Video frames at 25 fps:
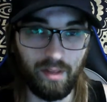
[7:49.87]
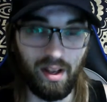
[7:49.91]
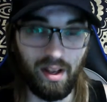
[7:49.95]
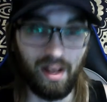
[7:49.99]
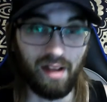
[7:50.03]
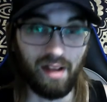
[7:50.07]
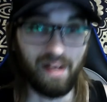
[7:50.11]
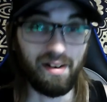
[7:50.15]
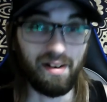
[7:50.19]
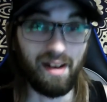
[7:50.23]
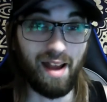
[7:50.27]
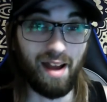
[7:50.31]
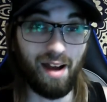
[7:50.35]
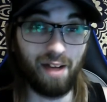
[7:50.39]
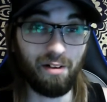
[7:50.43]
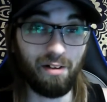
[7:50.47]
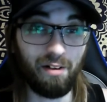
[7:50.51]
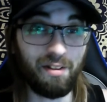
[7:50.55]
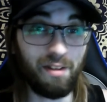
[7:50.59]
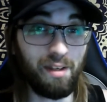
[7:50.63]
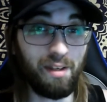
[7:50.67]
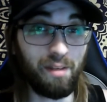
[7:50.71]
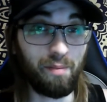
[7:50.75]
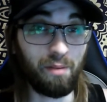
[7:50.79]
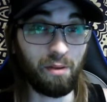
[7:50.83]
Now,
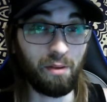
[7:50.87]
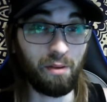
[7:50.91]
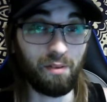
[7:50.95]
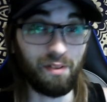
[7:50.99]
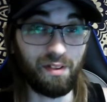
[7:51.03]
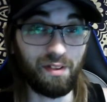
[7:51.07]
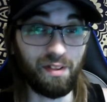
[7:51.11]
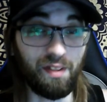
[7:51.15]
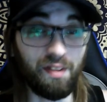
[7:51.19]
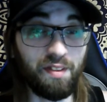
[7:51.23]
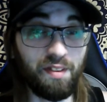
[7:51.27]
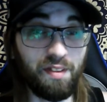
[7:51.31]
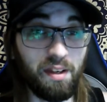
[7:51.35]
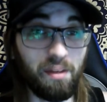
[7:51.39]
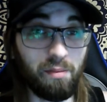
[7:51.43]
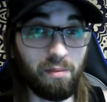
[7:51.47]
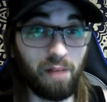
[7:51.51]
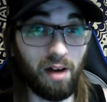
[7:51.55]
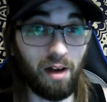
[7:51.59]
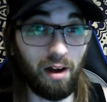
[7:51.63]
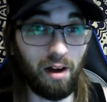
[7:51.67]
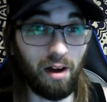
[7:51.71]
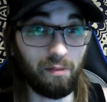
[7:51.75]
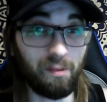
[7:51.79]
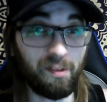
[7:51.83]
keeping with the theme
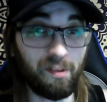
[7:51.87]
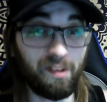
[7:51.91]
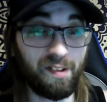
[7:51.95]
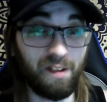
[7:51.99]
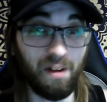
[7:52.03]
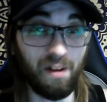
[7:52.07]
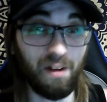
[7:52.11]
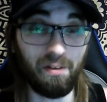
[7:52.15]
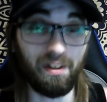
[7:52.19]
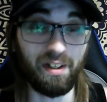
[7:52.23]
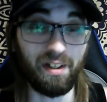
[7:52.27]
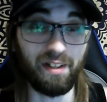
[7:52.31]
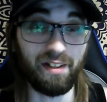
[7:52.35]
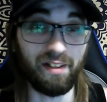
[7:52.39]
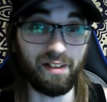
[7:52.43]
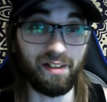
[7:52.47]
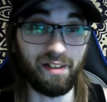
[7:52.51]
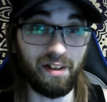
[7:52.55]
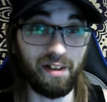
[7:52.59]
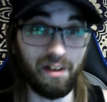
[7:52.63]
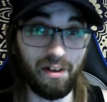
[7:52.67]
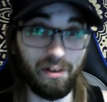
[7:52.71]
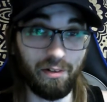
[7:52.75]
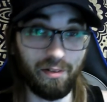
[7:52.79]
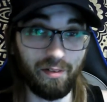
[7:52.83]
of Sony in the
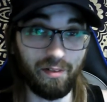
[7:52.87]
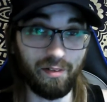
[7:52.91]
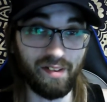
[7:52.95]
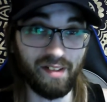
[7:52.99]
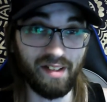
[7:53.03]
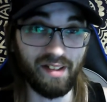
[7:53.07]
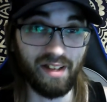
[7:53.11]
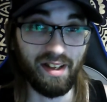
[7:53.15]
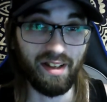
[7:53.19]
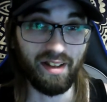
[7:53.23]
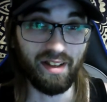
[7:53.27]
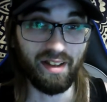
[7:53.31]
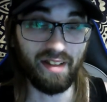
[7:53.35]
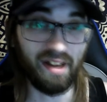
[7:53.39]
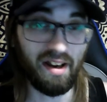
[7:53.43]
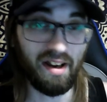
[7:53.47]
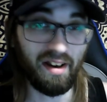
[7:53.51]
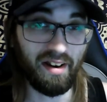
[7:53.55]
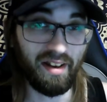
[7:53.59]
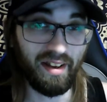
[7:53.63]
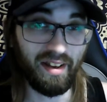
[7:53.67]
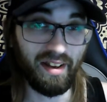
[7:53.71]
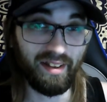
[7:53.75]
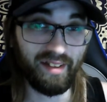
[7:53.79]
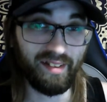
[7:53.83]
news, there
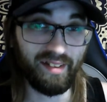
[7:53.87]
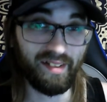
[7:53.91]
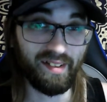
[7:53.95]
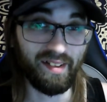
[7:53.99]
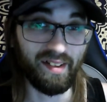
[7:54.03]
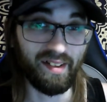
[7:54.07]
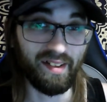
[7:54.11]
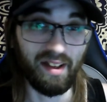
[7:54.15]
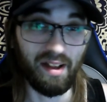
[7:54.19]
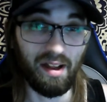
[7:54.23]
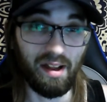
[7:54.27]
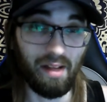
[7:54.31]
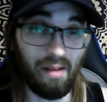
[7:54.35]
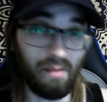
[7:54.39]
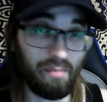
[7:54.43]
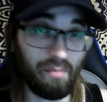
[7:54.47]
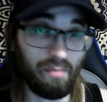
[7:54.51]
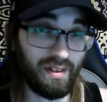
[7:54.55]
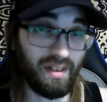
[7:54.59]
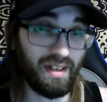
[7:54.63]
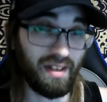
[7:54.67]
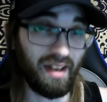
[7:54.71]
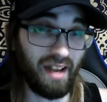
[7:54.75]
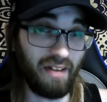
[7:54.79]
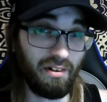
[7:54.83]
is a
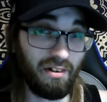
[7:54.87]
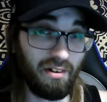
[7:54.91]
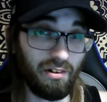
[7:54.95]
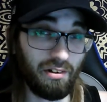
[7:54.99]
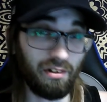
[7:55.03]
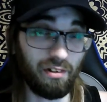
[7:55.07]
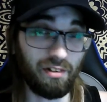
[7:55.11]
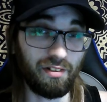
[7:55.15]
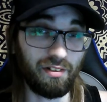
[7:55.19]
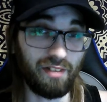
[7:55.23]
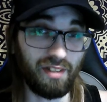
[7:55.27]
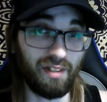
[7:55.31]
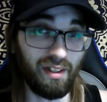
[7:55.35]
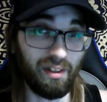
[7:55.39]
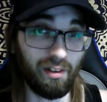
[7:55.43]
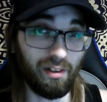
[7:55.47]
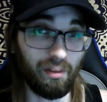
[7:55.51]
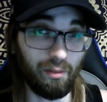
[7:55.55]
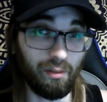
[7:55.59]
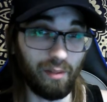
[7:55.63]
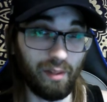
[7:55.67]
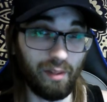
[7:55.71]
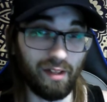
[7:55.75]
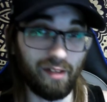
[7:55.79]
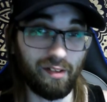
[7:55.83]
potential deal
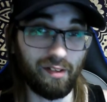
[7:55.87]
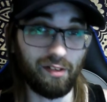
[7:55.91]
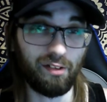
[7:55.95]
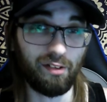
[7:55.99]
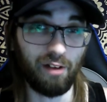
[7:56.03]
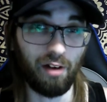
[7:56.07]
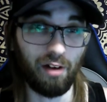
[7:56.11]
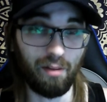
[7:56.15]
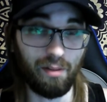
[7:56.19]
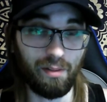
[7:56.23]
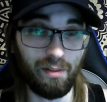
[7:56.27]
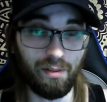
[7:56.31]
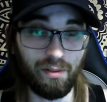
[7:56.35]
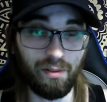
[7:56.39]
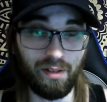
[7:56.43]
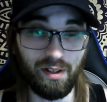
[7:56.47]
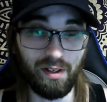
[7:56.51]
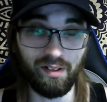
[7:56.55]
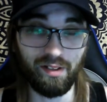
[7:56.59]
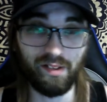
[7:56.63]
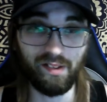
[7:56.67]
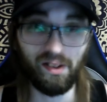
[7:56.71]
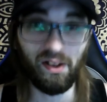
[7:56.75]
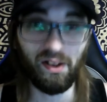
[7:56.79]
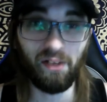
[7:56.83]
being struck
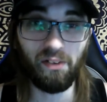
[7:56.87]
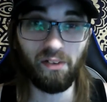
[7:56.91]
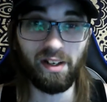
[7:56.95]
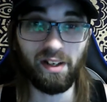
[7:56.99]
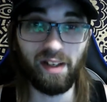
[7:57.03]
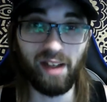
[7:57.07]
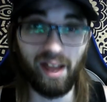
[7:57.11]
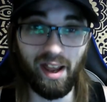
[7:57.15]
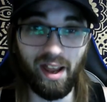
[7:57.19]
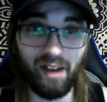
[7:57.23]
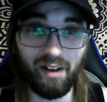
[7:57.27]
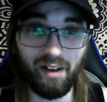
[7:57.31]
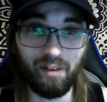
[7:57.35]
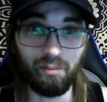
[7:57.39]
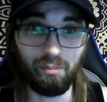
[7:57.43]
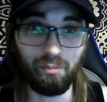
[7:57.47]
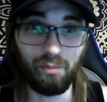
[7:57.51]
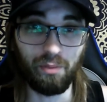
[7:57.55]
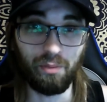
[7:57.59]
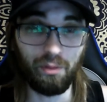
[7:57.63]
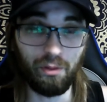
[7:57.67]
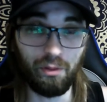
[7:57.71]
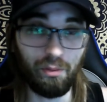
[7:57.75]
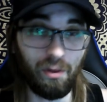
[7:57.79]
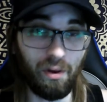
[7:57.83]
between Sony and
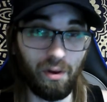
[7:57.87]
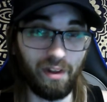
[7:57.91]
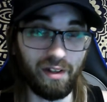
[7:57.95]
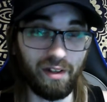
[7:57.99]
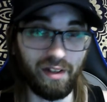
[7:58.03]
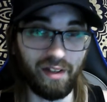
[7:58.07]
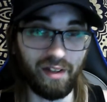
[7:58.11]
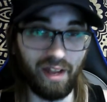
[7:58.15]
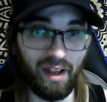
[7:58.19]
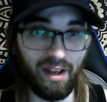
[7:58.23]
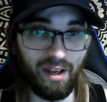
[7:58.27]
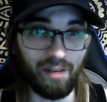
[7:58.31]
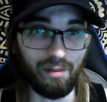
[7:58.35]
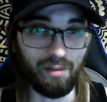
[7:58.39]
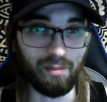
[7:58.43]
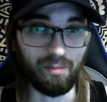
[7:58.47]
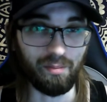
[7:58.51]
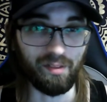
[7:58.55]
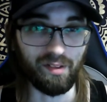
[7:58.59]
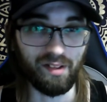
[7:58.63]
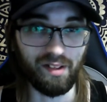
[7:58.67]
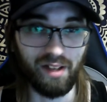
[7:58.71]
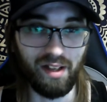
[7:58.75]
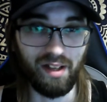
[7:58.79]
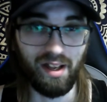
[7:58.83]
Bluepoint
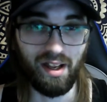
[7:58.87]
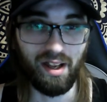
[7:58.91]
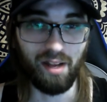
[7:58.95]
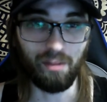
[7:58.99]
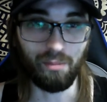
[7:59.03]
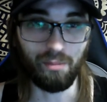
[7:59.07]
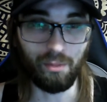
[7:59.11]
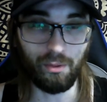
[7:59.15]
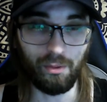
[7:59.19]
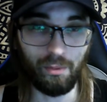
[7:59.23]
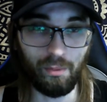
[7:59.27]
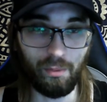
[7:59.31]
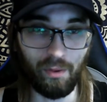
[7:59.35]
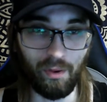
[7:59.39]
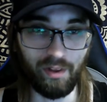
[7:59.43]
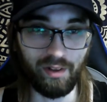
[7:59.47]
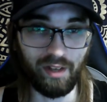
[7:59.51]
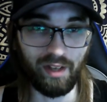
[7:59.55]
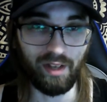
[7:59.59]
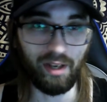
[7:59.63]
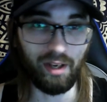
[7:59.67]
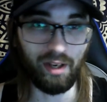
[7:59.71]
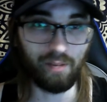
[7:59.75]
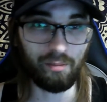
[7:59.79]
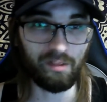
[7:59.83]
Games. Bluepoint
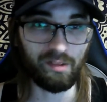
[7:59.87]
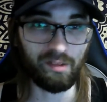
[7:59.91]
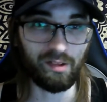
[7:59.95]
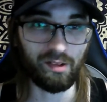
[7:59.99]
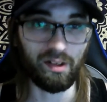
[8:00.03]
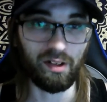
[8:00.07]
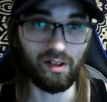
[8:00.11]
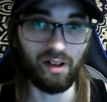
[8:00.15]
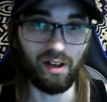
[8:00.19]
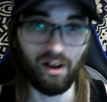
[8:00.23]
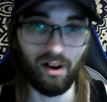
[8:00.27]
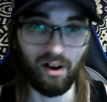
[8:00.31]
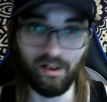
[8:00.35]
Games are